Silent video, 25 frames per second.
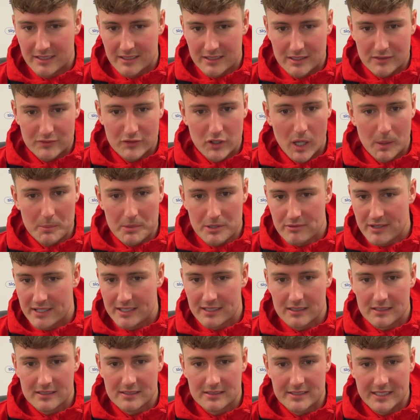you've got to be
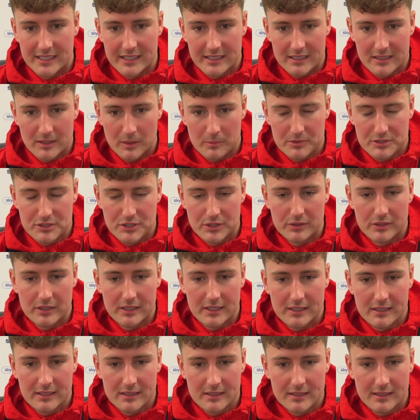ready to take your
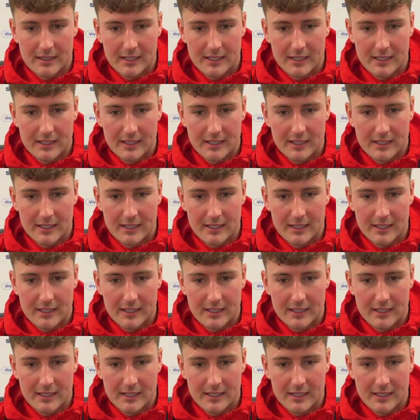opportunity.